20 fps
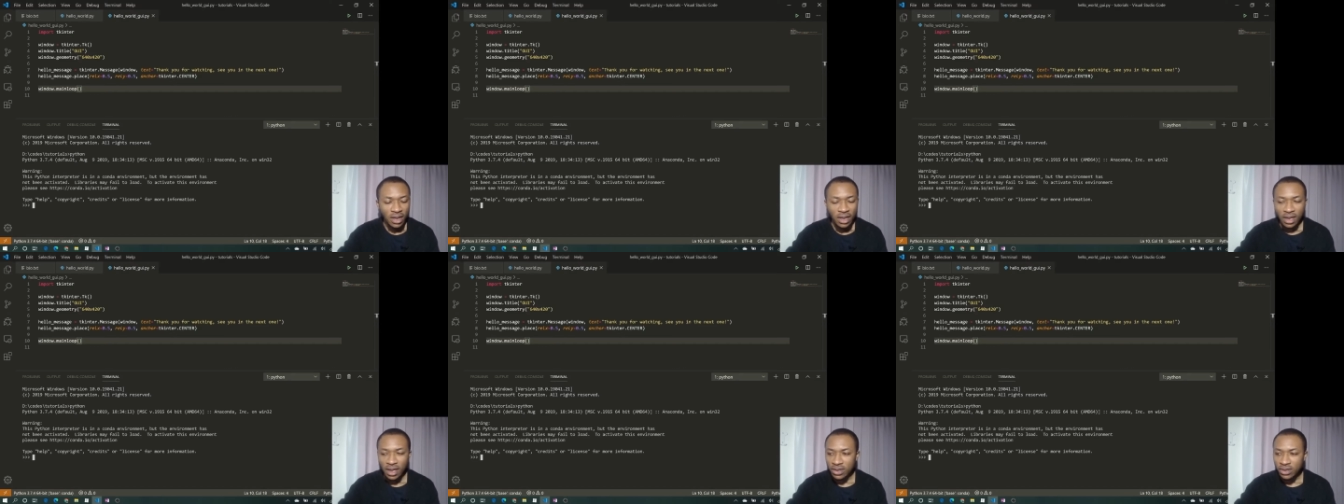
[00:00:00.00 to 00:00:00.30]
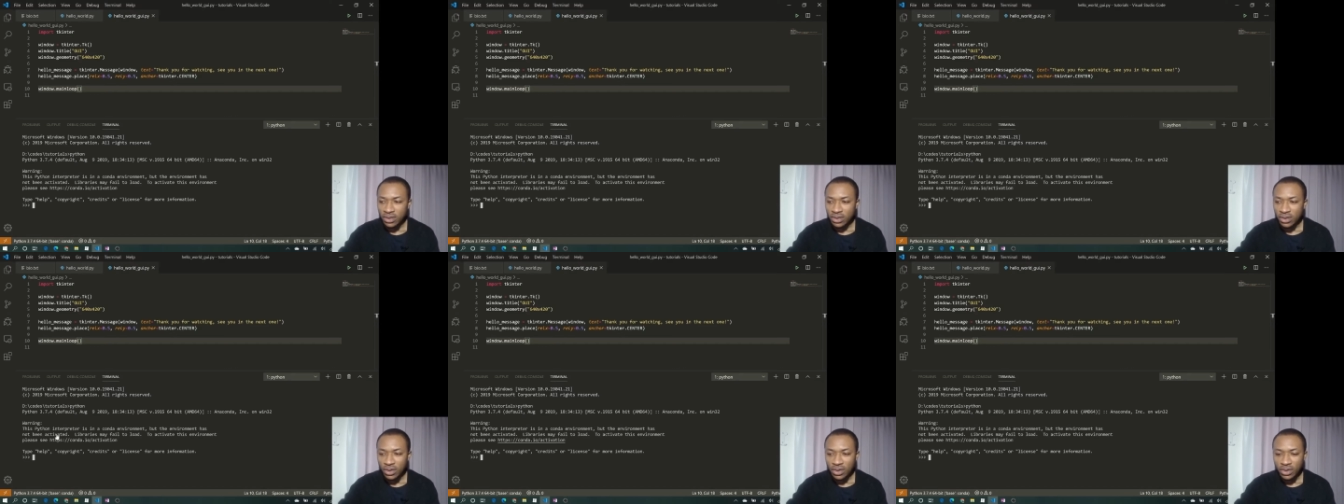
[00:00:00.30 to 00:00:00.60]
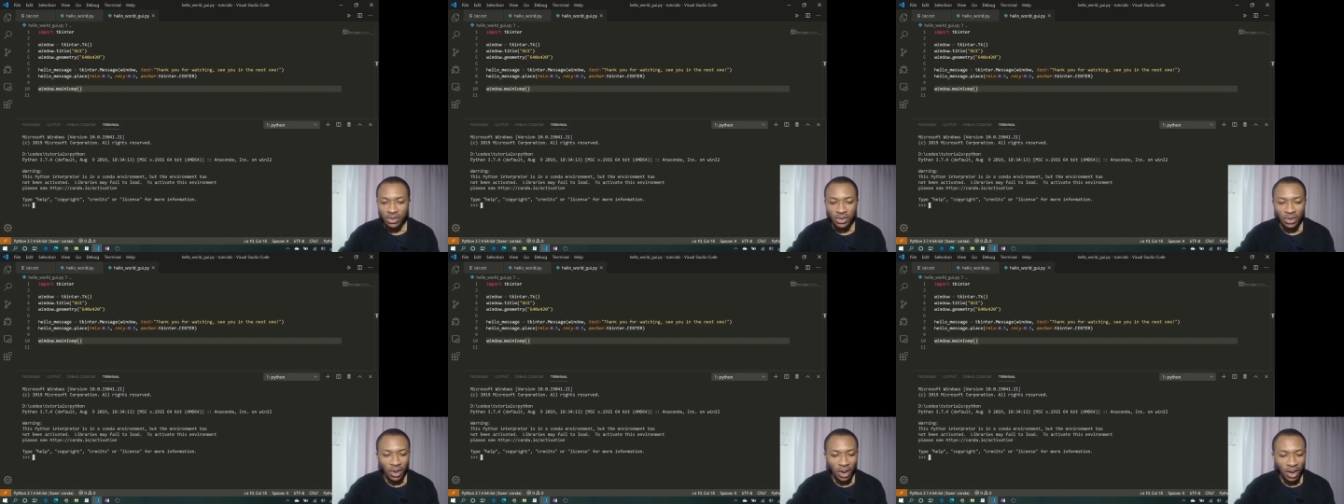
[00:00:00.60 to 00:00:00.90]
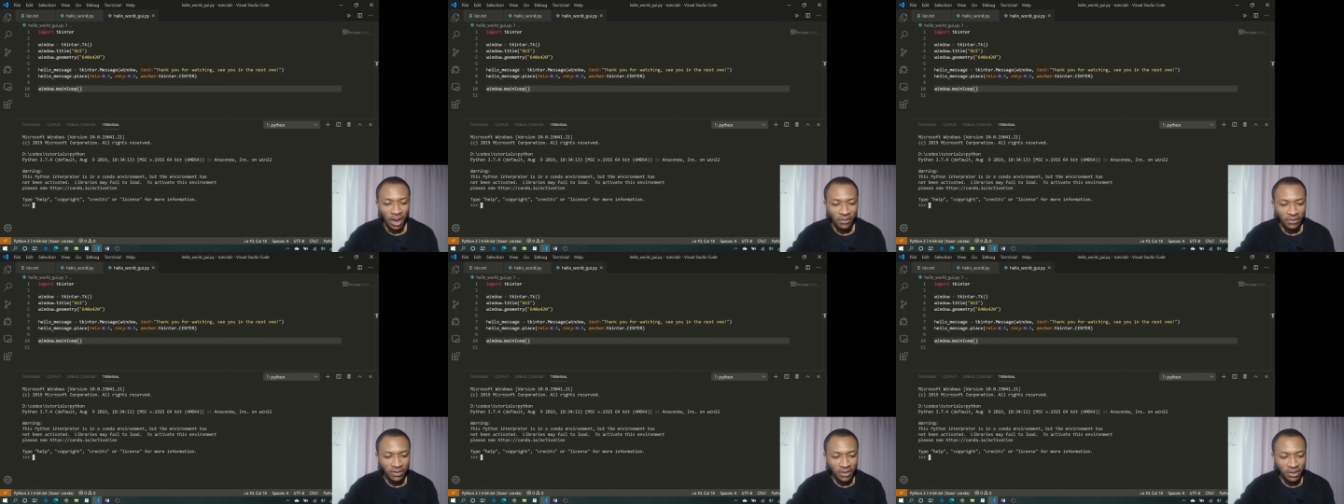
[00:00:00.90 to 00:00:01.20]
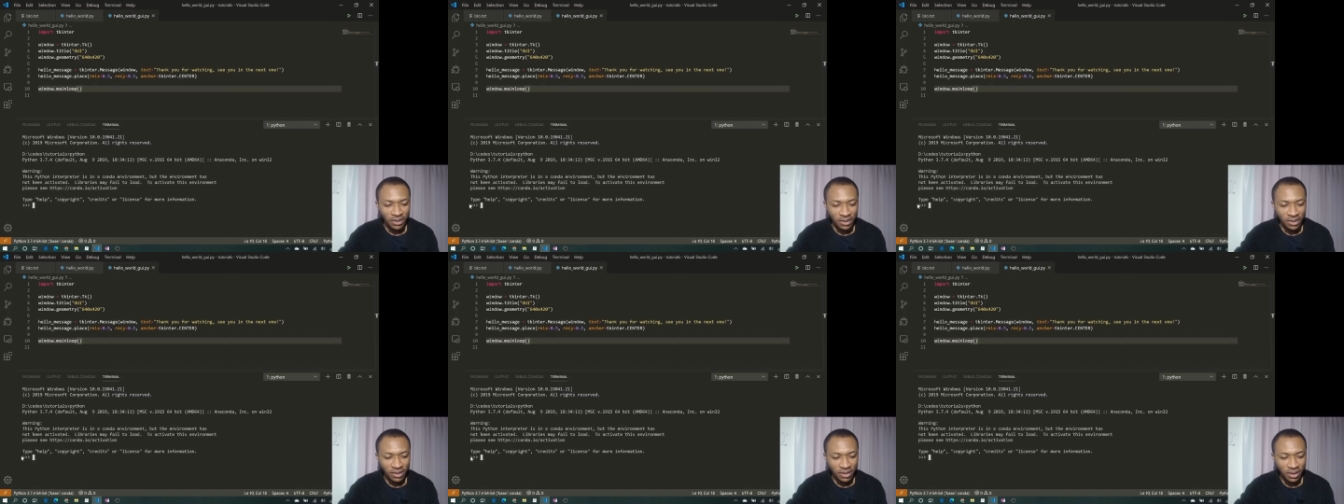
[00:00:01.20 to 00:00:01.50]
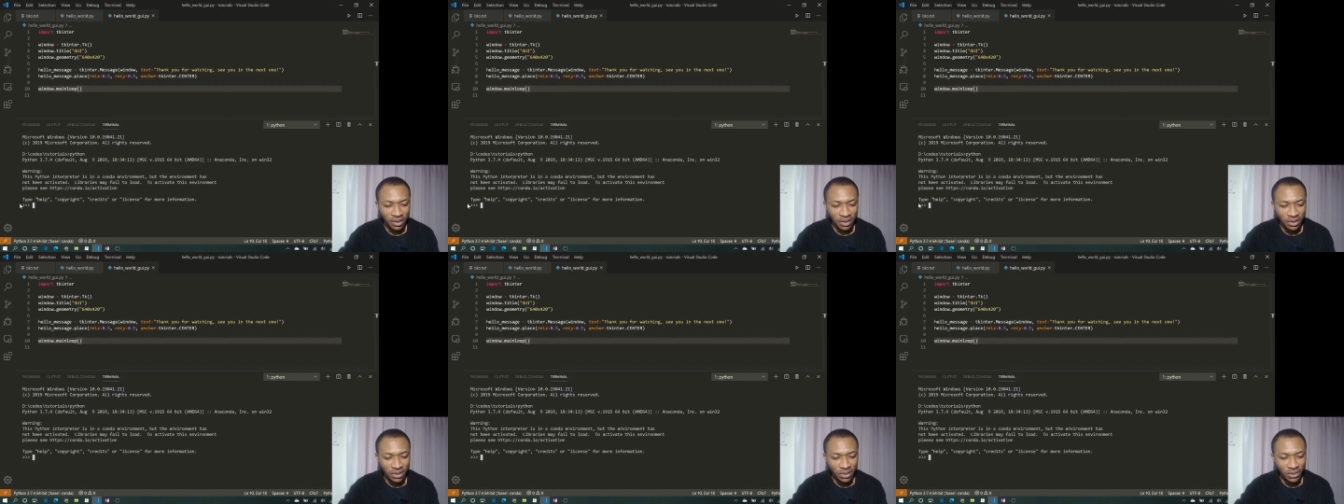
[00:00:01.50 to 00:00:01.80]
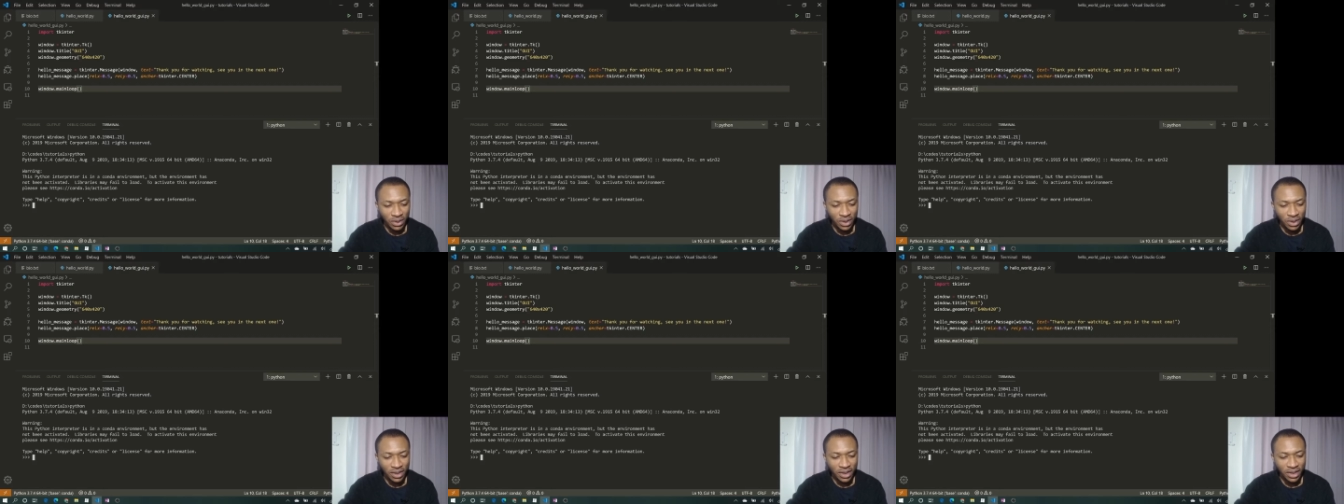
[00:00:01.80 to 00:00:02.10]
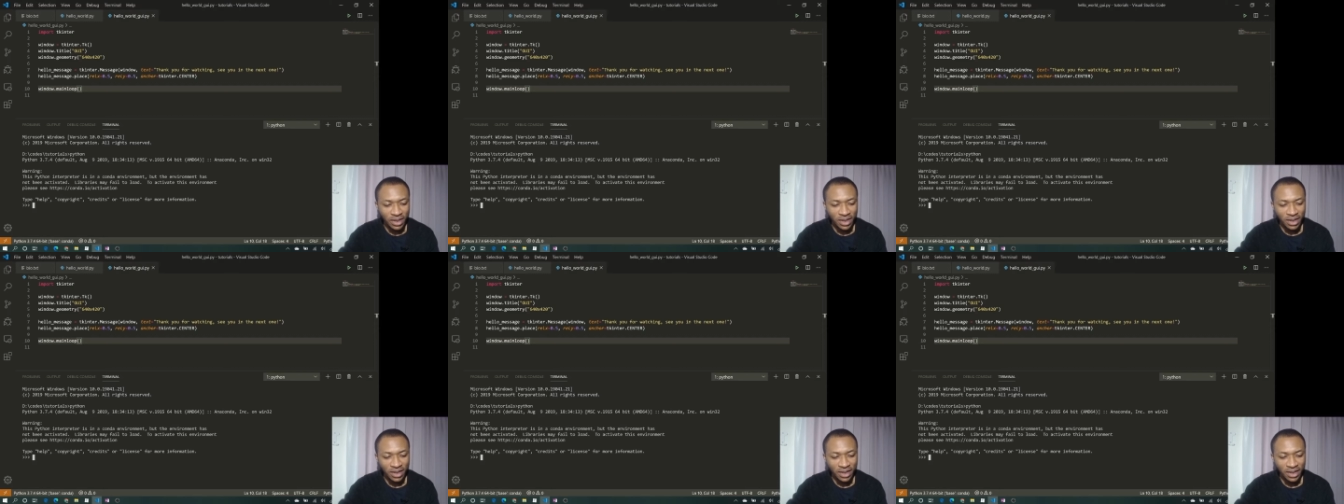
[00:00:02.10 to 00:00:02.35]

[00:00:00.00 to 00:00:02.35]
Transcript: And so you have this three